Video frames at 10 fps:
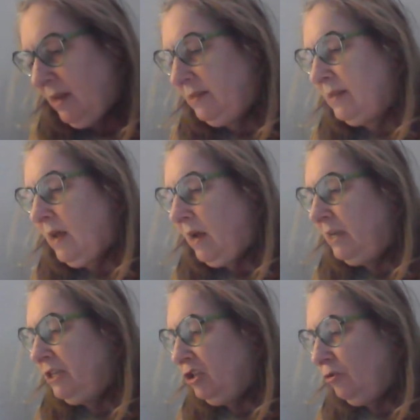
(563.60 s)
nice.
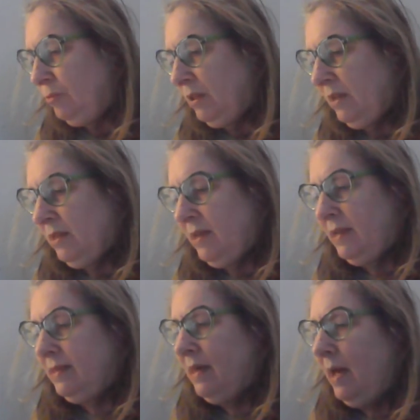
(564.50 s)
I do really
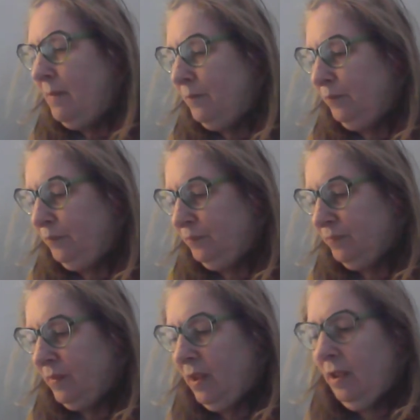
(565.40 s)
like that.
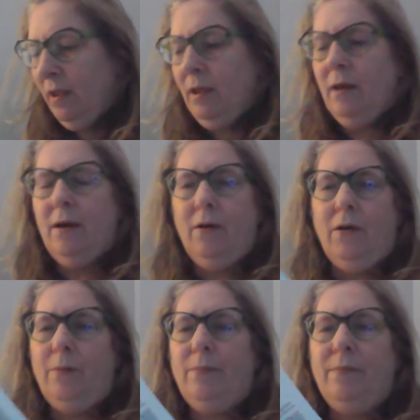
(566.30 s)

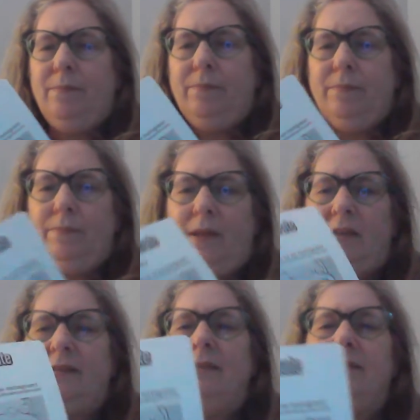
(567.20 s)
Um, as